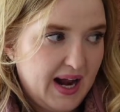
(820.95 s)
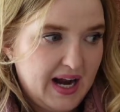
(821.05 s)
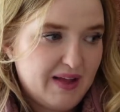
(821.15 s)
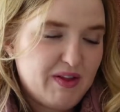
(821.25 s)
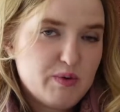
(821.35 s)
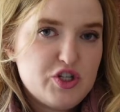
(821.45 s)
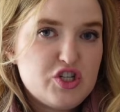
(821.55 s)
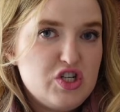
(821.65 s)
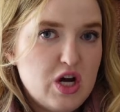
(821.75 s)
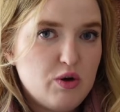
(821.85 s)
And there was
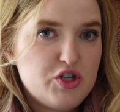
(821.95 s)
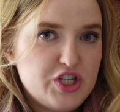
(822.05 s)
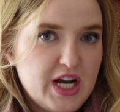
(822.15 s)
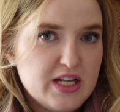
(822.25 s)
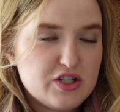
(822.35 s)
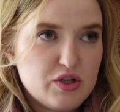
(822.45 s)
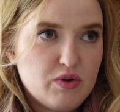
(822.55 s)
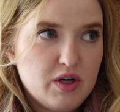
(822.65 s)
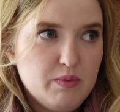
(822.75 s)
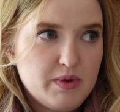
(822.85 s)
just no shade. So you
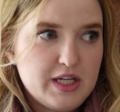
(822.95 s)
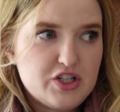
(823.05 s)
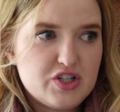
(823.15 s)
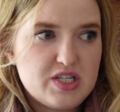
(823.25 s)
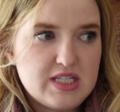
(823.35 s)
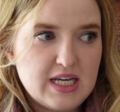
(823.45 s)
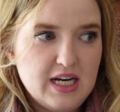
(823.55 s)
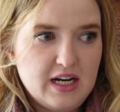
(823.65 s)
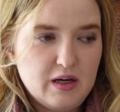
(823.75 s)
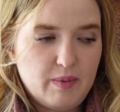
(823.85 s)
couldn't really just sit
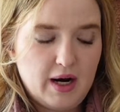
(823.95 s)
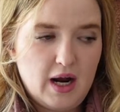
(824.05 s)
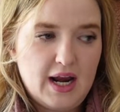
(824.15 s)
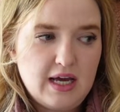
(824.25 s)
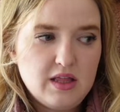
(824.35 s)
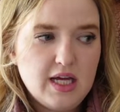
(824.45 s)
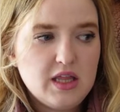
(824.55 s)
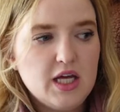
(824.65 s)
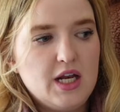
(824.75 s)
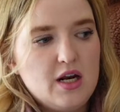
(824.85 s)
anywhere. And I think
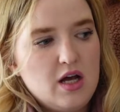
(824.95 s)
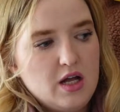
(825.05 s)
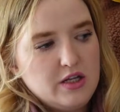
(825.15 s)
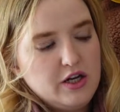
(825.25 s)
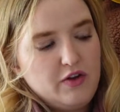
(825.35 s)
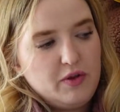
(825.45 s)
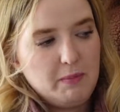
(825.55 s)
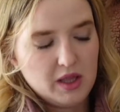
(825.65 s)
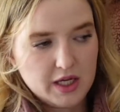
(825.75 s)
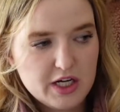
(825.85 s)
that, you know, the
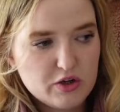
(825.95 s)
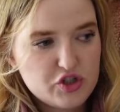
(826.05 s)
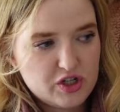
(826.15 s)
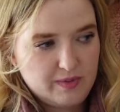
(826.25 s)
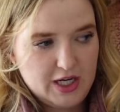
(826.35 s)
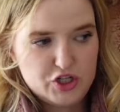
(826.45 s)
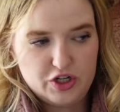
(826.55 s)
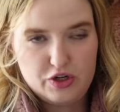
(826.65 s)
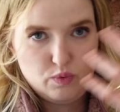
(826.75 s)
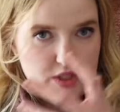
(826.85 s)
millennial
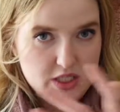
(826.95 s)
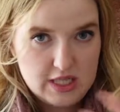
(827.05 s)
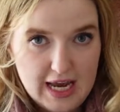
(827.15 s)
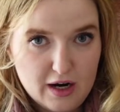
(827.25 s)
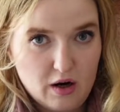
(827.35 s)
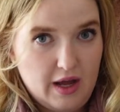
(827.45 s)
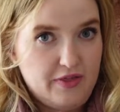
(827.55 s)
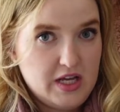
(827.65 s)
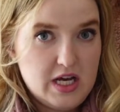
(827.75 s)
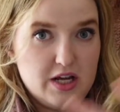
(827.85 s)
generation who is there and
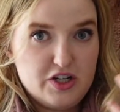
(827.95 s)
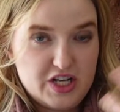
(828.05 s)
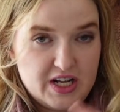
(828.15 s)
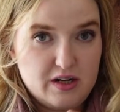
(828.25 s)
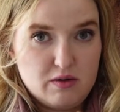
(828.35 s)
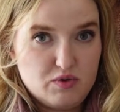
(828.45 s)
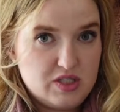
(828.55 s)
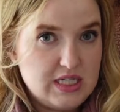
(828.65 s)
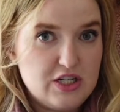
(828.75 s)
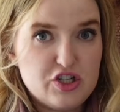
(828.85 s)
the Gen
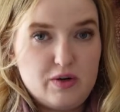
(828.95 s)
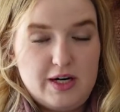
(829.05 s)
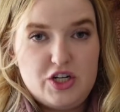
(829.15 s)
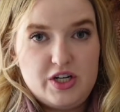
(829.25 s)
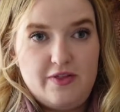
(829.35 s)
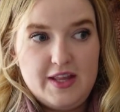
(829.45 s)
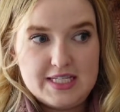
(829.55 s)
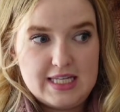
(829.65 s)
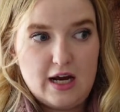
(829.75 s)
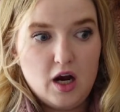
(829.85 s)
Z generation that's
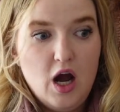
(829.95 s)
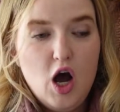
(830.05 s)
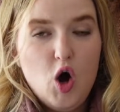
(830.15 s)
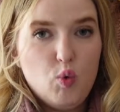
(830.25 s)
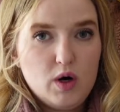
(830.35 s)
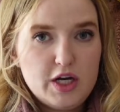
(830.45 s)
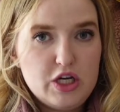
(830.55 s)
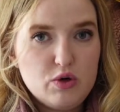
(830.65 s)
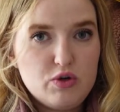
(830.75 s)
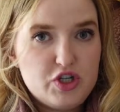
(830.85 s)
there, we're
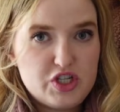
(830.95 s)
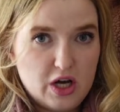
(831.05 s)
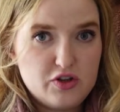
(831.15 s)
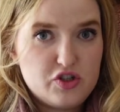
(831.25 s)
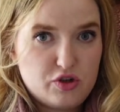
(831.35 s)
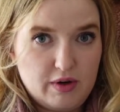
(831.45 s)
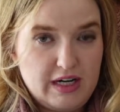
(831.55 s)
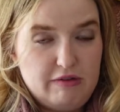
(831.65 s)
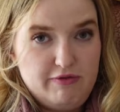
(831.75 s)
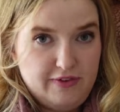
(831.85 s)
huge
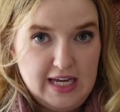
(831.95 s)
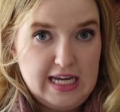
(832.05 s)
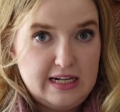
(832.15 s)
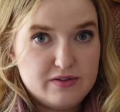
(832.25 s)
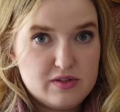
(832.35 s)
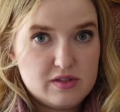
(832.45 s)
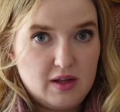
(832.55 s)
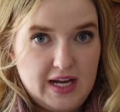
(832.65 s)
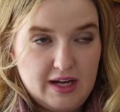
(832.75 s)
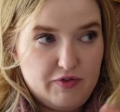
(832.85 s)
sunscreen fiends.
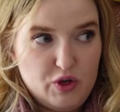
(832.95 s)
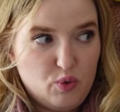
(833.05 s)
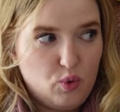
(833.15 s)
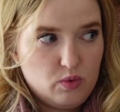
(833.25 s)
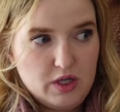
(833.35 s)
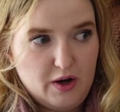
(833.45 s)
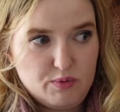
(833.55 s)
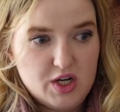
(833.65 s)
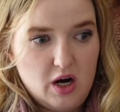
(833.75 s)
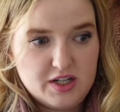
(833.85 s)
Like, if you know,
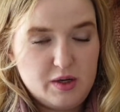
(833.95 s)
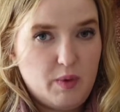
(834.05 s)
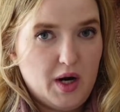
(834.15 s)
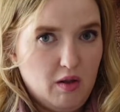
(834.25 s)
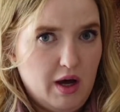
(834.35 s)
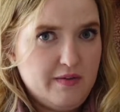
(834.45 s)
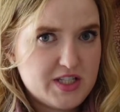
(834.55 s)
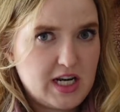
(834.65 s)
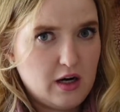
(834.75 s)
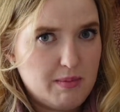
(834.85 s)
talk to anyone, a lot of us
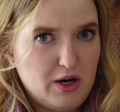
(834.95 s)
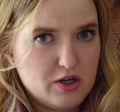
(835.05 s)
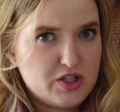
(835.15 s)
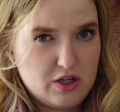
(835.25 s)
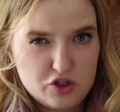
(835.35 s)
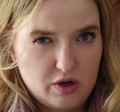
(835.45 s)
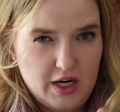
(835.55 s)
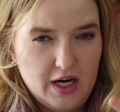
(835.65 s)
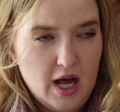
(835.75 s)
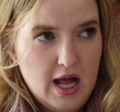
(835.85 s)
care about our
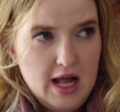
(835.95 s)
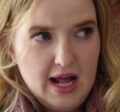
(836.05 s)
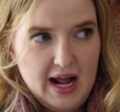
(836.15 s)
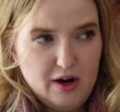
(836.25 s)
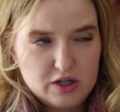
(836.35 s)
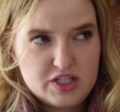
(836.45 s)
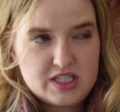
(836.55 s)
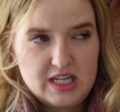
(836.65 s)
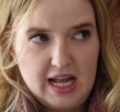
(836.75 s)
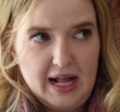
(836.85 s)
sunscreen and our
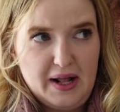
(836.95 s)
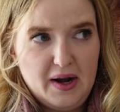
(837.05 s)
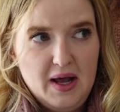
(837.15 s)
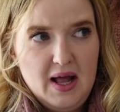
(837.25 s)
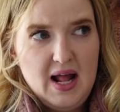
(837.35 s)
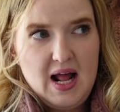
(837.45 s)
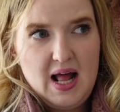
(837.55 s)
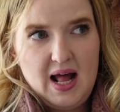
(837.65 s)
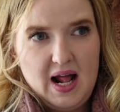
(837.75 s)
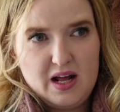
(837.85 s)
skin.
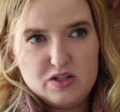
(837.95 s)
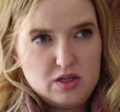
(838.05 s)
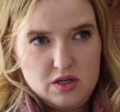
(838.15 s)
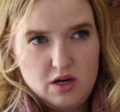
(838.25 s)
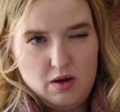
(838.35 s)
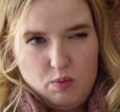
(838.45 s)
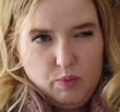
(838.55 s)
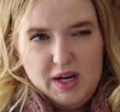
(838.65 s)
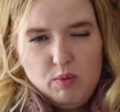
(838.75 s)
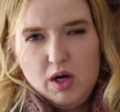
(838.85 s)

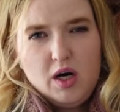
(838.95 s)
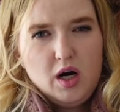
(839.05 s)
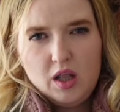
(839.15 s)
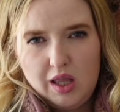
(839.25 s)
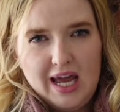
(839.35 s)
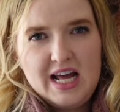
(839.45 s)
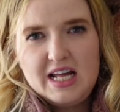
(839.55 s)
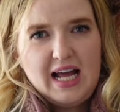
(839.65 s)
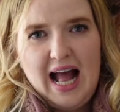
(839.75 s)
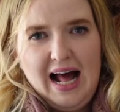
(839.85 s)
We weren't all
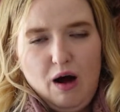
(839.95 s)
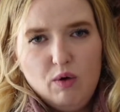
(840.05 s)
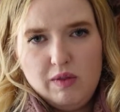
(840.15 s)
laying out.